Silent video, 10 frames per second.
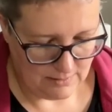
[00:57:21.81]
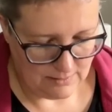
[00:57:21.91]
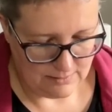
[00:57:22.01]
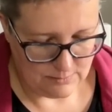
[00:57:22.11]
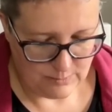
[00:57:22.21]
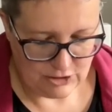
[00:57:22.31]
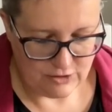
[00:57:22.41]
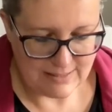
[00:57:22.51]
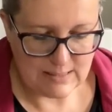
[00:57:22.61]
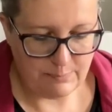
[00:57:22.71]
So when you
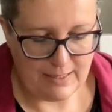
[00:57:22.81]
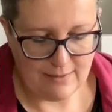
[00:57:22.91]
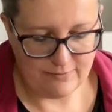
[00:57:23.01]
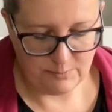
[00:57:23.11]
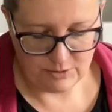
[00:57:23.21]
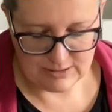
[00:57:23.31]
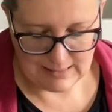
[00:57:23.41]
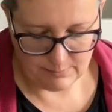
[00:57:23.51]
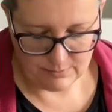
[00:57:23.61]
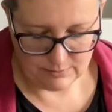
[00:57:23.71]
disappear from your
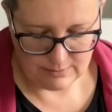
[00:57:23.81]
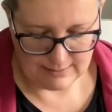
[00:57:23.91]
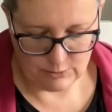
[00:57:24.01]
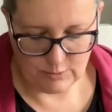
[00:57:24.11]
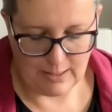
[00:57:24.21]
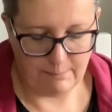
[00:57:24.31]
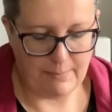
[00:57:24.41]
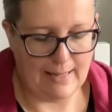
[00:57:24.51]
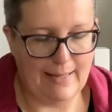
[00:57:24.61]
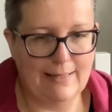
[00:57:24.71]
table and you come
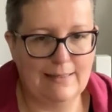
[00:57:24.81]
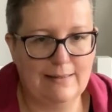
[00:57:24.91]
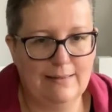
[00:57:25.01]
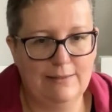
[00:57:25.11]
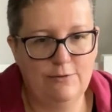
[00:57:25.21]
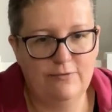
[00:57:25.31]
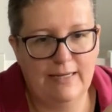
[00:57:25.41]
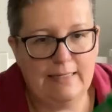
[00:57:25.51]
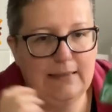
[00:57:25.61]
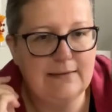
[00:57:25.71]
back and you
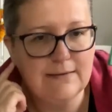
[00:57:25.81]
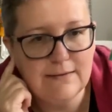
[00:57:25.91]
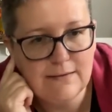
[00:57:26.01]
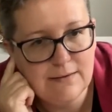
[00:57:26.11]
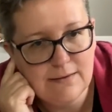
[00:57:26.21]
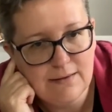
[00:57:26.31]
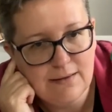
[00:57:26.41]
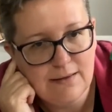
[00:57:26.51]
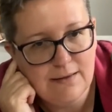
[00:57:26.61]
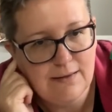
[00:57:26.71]
find
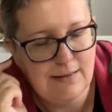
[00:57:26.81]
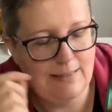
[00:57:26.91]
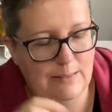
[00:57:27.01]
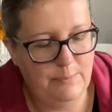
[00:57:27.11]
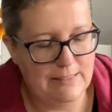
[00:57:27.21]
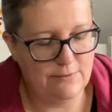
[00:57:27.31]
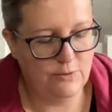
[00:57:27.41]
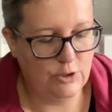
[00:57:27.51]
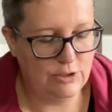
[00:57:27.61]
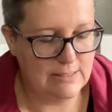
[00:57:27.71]
little bits of
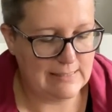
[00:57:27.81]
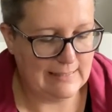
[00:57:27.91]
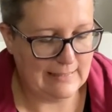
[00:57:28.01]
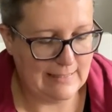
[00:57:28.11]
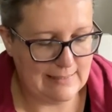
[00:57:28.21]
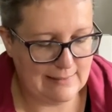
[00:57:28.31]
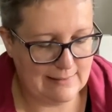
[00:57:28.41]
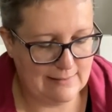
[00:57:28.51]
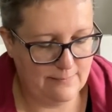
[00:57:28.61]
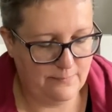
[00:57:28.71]
goodness like
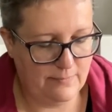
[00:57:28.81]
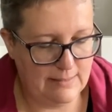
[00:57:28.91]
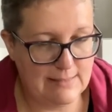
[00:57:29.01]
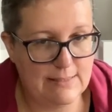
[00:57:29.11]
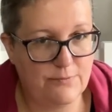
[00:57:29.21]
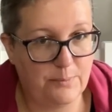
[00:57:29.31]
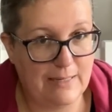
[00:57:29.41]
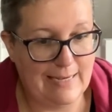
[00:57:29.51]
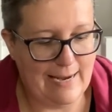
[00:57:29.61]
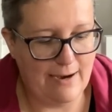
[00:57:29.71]
this. This is from
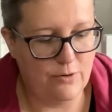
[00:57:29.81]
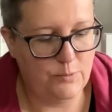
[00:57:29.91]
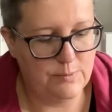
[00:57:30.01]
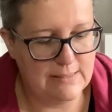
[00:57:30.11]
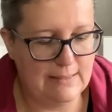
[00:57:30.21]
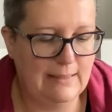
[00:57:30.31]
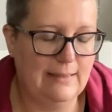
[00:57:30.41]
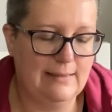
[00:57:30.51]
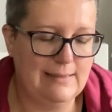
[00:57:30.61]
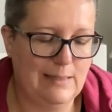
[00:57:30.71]
Claire, who was sitting
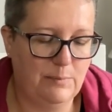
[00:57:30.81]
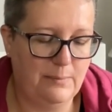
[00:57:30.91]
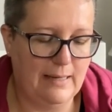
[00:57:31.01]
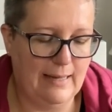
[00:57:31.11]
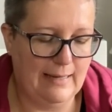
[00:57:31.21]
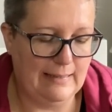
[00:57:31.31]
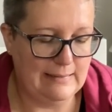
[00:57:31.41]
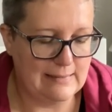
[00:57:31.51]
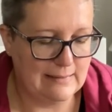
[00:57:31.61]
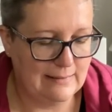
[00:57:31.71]
at the table behind.